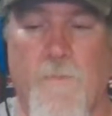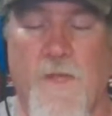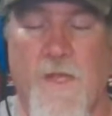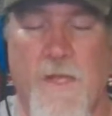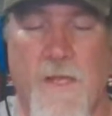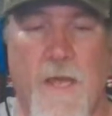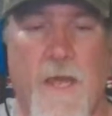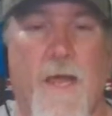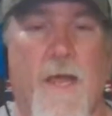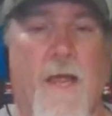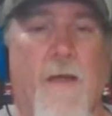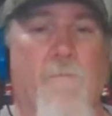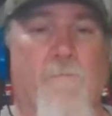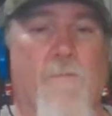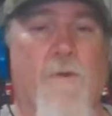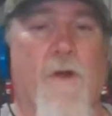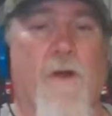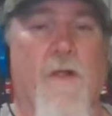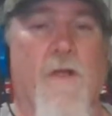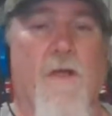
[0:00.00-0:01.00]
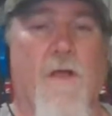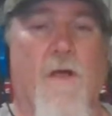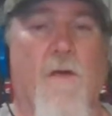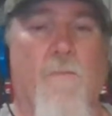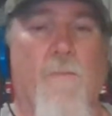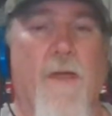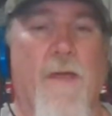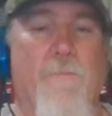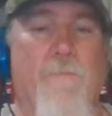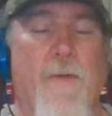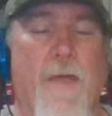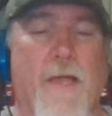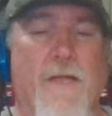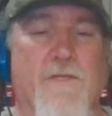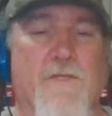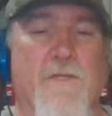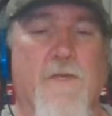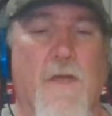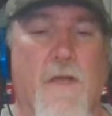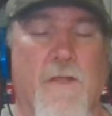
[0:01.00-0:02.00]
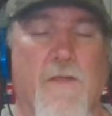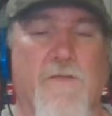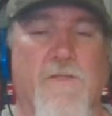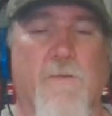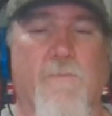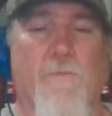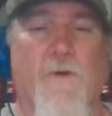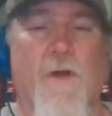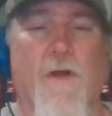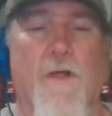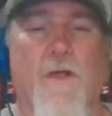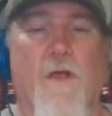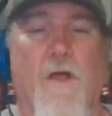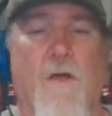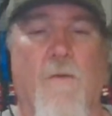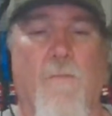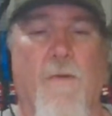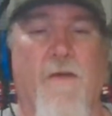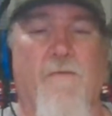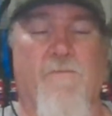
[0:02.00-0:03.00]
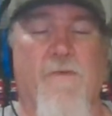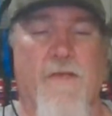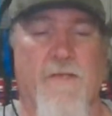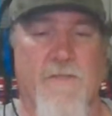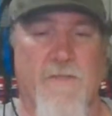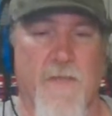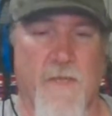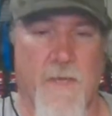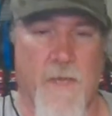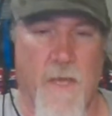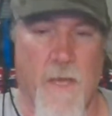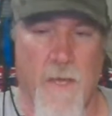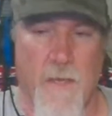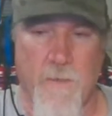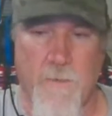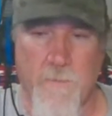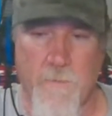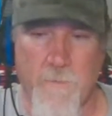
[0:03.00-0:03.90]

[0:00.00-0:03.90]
Yeah, I'm going to call my patch colors. I'm going to call my vest a cut.